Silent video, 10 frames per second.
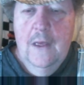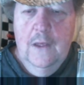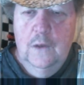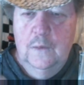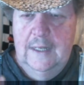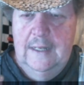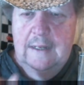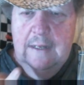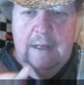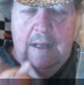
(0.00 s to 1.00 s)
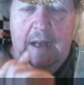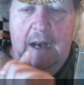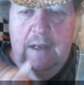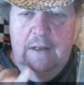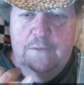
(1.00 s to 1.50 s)
You'll need
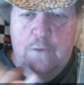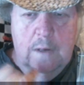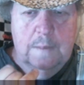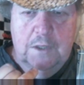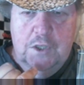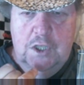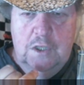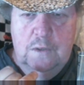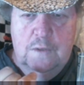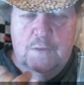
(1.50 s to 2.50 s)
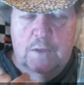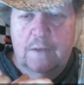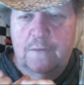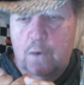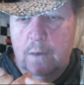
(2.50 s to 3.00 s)
your formal shoes for
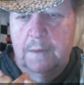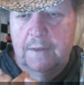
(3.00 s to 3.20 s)
the formal